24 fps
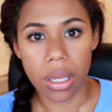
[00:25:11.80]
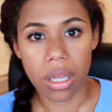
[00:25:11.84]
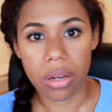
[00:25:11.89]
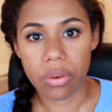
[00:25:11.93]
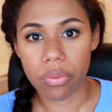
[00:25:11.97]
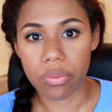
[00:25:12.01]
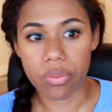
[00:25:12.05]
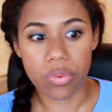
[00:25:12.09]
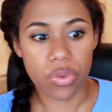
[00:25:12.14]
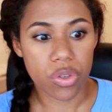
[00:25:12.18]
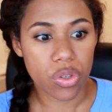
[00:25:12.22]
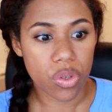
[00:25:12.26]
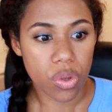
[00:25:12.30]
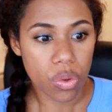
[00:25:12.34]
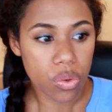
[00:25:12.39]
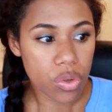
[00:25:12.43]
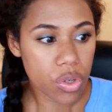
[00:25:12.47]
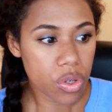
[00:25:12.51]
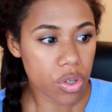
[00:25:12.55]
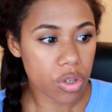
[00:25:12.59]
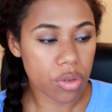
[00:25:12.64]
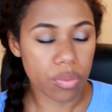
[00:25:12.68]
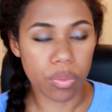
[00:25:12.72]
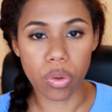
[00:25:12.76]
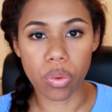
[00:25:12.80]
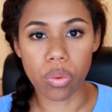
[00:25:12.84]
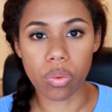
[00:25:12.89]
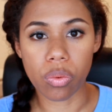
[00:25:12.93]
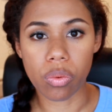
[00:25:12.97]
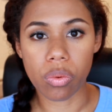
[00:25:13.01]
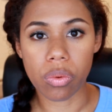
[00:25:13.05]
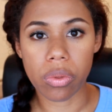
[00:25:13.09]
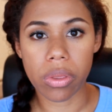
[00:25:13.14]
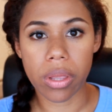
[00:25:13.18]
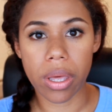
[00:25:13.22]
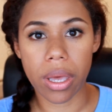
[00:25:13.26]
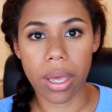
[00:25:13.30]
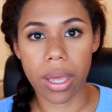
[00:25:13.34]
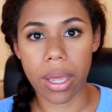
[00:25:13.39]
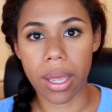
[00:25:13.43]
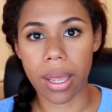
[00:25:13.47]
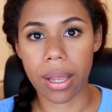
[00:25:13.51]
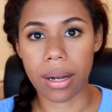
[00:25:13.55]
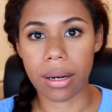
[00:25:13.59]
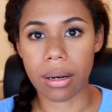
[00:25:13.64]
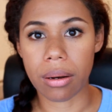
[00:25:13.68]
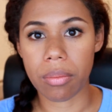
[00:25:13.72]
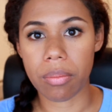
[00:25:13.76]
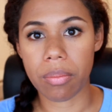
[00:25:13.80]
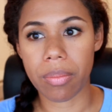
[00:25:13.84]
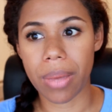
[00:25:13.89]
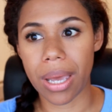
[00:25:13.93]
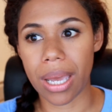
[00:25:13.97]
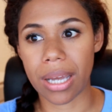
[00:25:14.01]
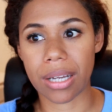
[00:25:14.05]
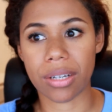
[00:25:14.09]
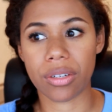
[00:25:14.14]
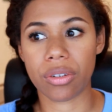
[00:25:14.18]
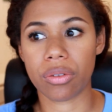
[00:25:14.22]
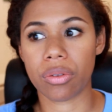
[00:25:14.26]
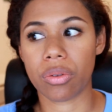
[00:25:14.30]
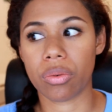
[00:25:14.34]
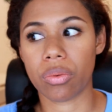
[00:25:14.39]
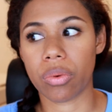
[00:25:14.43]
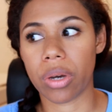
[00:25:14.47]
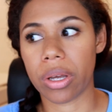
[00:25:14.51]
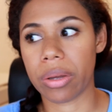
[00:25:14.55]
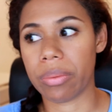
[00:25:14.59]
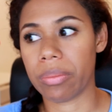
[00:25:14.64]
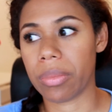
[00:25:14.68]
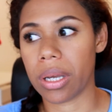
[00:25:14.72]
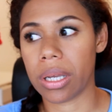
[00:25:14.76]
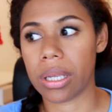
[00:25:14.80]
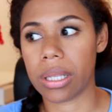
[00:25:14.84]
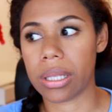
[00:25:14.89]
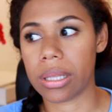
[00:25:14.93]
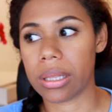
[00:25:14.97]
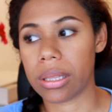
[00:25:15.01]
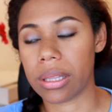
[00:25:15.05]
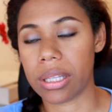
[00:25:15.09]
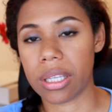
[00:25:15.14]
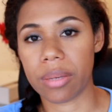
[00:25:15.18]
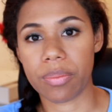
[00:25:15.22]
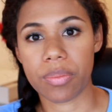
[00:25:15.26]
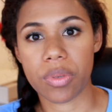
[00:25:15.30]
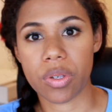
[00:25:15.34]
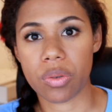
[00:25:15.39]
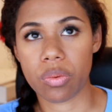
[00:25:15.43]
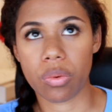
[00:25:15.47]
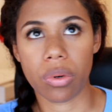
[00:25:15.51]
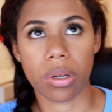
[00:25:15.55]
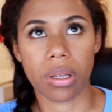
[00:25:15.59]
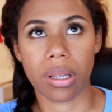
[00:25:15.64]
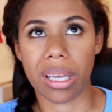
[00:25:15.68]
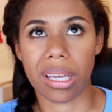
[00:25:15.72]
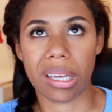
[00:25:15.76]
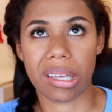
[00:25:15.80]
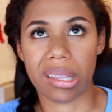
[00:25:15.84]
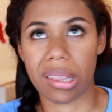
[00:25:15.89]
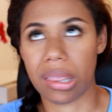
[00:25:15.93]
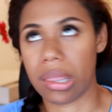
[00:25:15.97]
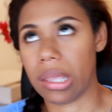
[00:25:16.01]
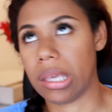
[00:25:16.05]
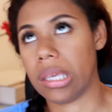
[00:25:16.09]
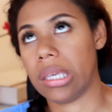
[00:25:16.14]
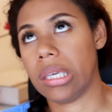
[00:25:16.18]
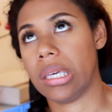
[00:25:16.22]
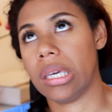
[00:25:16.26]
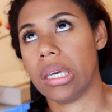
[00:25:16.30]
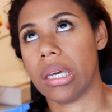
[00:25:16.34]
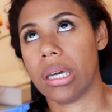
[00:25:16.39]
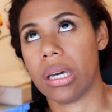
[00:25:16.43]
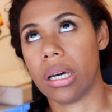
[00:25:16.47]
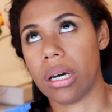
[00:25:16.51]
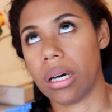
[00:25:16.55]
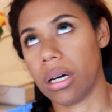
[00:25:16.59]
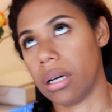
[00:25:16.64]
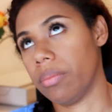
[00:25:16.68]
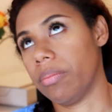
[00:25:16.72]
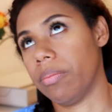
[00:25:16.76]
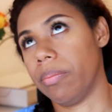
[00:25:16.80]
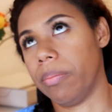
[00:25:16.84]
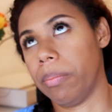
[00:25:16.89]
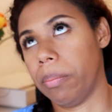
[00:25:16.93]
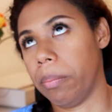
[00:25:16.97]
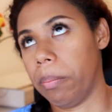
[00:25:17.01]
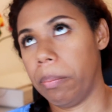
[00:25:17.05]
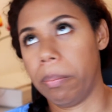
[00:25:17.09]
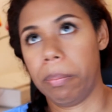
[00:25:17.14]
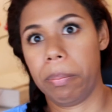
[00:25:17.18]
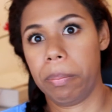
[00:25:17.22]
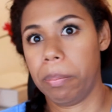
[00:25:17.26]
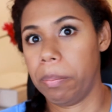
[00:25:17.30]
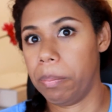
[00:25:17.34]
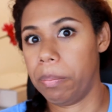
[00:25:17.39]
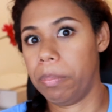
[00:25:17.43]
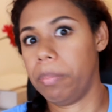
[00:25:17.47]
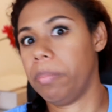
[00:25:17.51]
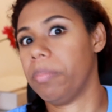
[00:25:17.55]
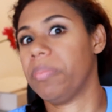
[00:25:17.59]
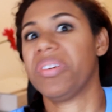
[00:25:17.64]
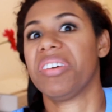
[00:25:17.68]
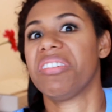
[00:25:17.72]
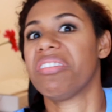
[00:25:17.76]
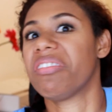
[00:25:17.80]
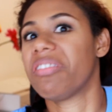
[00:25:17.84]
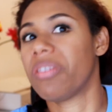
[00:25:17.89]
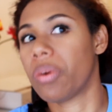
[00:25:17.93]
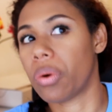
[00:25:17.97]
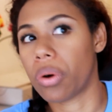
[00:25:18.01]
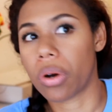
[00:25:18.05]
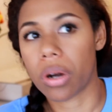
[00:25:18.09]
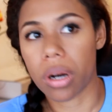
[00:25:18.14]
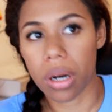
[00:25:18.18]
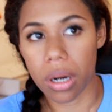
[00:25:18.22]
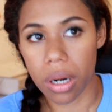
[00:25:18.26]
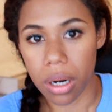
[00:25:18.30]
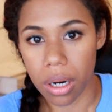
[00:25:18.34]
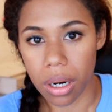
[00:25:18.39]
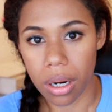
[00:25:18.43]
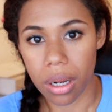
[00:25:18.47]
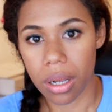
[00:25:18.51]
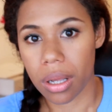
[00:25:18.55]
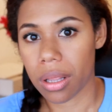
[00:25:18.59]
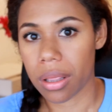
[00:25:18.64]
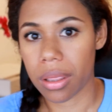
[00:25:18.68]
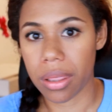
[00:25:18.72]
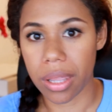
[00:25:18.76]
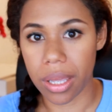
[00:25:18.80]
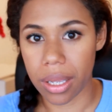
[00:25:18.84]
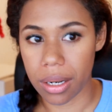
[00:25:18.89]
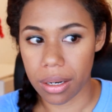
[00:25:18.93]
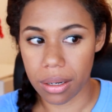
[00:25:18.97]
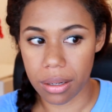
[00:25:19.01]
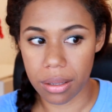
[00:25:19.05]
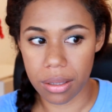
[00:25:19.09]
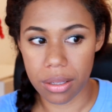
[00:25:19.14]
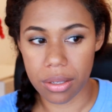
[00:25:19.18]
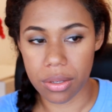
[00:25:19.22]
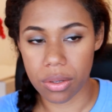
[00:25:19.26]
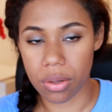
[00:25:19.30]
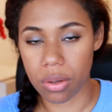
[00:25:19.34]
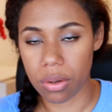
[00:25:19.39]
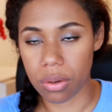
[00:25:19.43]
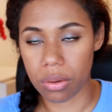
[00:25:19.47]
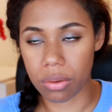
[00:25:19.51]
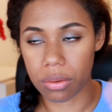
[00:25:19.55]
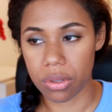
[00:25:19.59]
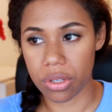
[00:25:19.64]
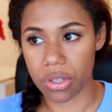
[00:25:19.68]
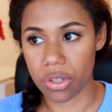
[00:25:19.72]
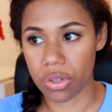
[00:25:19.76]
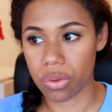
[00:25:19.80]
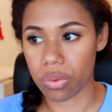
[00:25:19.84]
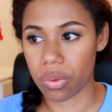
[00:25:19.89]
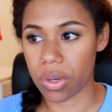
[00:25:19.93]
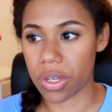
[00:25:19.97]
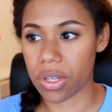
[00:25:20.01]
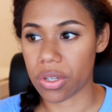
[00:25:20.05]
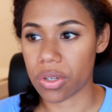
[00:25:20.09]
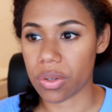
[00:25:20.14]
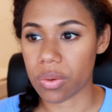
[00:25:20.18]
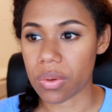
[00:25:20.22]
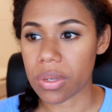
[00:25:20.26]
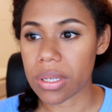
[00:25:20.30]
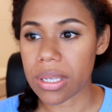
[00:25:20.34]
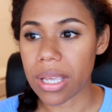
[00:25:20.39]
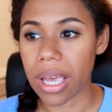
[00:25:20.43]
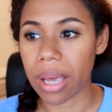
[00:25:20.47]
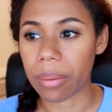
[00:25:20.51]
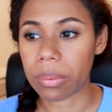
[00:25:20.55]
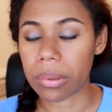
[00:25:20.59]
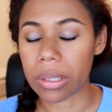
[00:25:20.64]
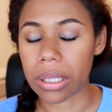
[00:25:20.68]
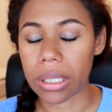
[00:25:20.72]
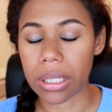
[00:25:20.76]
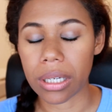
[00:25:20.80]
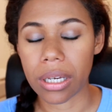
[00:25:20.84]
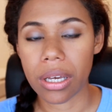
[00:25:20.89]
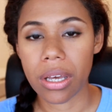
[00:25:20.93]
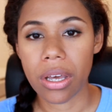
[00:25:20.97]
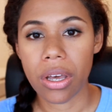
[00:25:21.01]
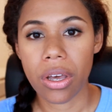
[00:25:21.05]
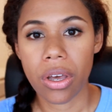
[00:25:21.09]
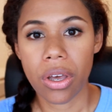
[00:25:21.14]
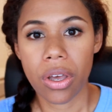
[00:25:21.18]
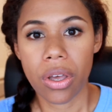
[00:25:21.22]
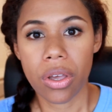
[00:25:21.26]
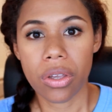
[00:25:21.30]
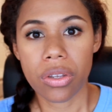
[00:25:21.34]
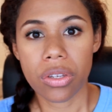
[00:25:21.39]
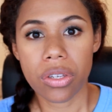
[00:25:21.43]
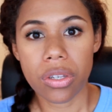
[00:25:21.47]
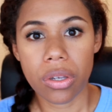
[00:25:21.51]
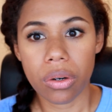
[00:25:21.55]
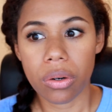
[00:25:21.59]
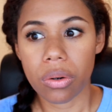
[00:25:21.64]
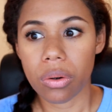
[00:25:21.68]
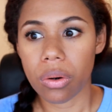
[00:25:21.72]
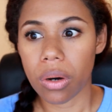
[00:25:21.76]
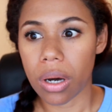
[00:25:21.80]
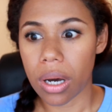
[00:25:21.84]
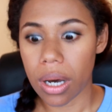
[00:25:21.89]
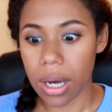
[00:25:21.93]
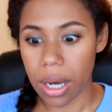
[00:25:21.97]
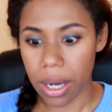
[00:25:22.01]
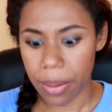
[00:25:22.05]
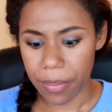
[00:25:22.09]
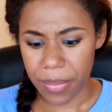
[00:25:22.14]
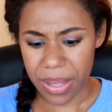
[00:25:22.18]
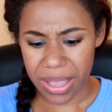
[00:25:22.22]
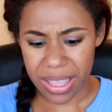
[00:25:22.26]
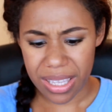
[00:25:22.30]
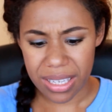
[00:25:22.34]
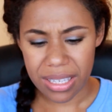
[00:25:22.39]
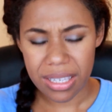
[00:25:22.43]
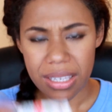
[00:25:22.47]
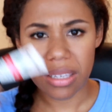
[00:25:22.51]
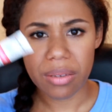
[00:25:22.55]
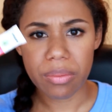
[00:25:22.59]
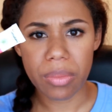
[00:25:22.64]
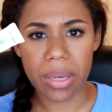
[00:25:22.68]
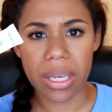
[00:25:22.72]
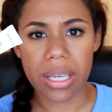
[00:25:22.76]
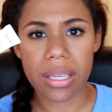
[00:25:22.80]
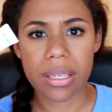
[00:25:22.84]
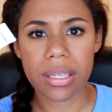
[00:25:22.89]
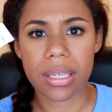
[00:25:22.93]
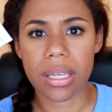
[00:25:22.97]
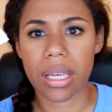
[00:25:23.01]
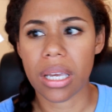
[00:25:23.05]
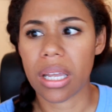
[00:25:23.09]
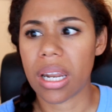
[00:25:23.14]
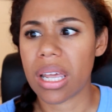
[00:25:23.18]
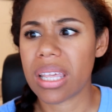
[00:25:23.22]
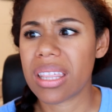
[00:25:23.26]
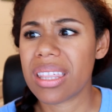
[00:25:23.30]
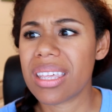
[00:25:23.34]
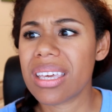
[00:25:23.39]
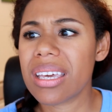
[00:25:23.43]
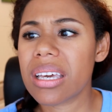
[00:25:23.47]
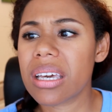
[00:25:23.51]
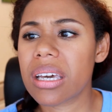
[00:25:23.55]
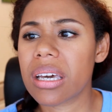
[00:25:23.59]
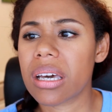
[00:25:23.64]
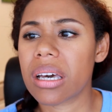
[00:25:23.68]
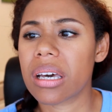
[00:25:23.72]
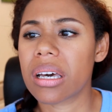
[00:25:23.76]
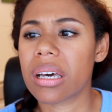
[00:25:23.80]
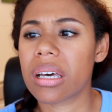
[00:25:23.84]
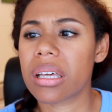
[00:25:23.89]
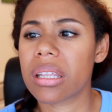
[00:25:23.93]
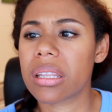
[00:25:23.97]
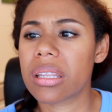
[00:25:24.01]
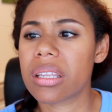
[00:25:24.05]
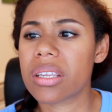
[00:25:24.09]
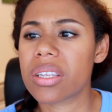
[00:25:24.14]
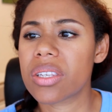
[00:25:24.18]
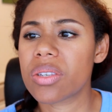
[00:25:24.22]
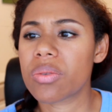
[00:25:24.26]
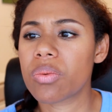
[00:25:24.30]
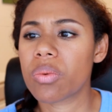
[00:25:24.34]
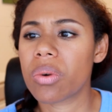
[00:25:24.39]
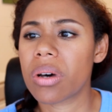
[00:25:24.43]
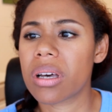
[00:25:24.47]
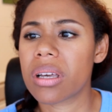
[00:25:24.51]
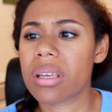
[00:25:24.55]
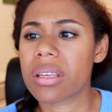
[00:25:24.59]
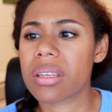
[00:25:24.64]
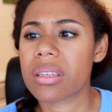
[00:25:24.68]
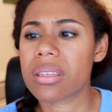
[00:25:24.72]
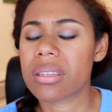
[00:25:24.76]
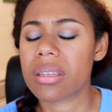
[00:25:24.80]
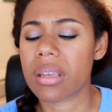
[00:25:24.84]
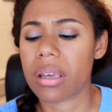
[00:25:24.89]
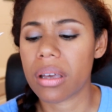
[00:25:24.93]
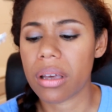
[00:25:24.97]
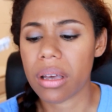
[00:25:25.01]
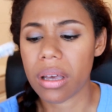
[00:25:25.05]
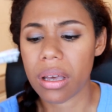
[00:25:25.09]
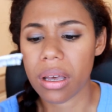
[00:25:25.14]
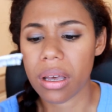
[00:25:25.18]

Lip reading: it was so smooth and back to the way my lips were like the year before that this whole situation was happening. So this is amazing, and I think this was